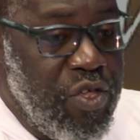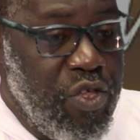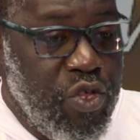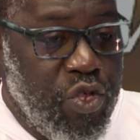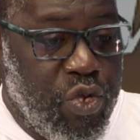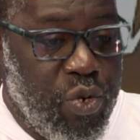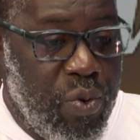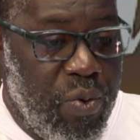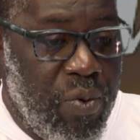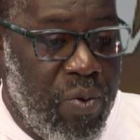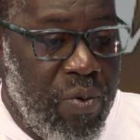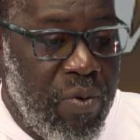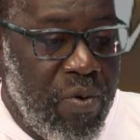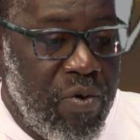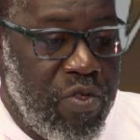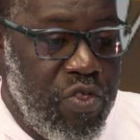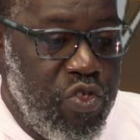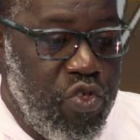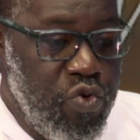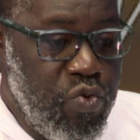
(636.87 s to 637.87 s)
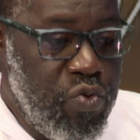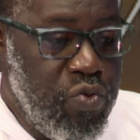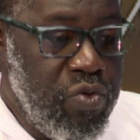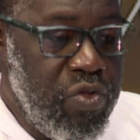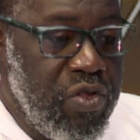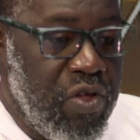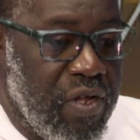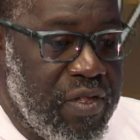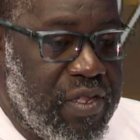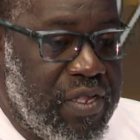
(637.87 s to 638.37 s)
So you
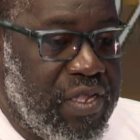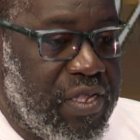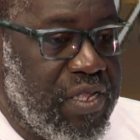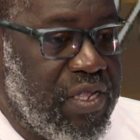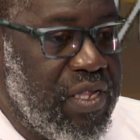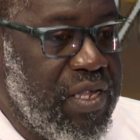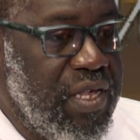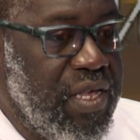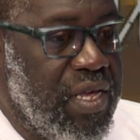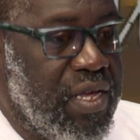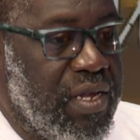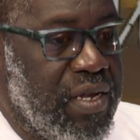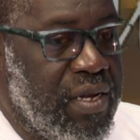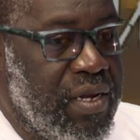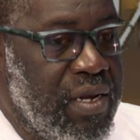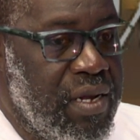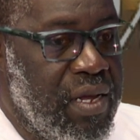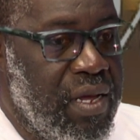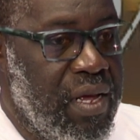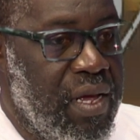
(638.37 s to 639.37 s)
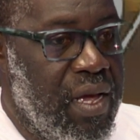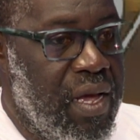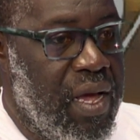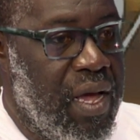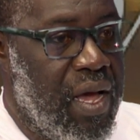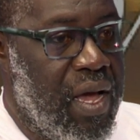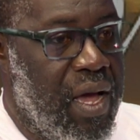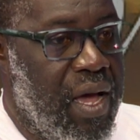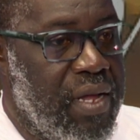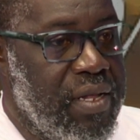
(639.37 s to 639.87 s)
not seeing
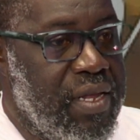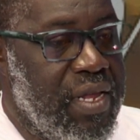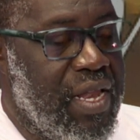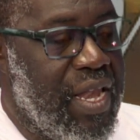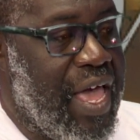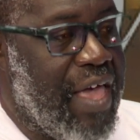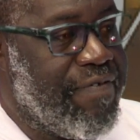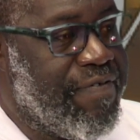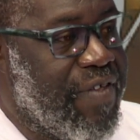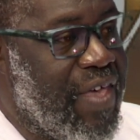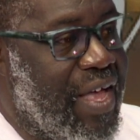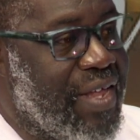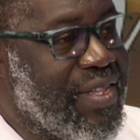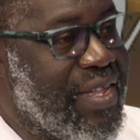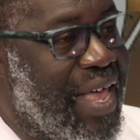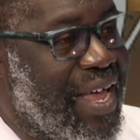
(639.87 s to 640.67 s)
the lifeguards